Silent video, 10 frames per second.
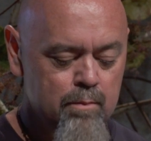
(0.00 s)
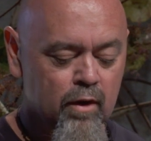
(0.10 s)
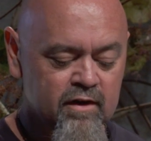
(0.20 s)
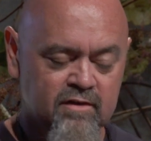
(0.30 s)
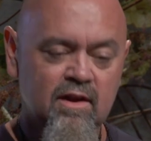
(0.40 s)

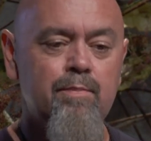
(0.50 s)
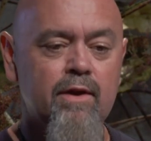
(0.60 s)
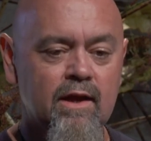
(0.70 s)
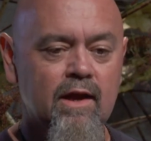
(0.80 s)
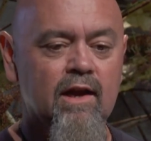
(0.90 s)
By
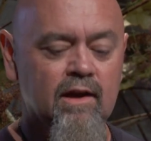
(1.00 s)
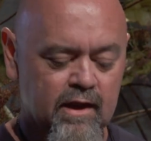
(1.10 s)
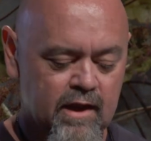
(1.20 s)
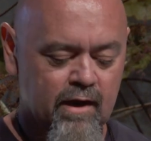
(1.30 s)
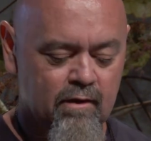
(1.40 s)
deepening and
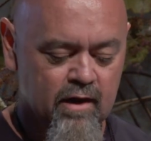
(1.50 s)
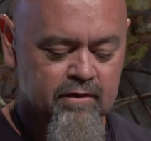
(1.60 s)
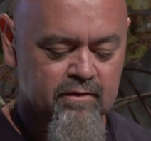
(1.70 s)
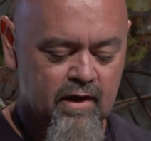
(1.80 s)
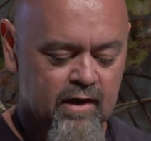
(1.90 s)
linking our
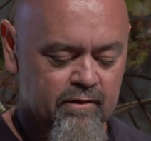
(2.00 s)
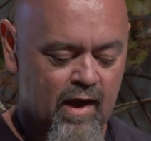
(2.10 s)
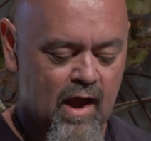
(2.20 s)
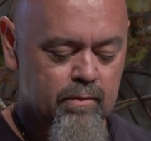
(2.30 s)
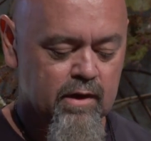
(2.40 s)
understanding of
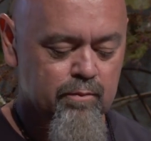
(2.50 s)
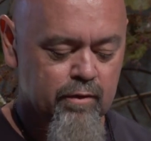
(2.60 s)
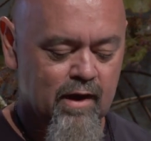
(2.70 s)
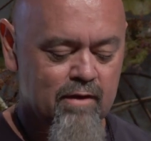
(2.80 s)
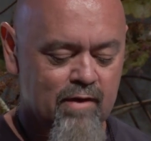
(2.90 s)
how we can
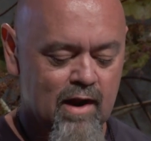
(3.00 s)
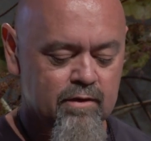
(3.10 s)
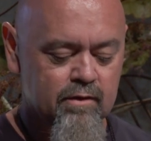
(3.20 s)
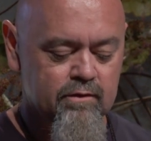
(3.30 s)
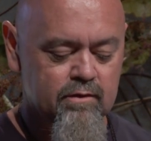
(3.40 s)
bring our
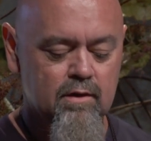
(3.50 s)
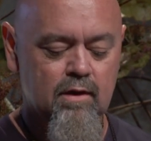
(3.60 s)
values,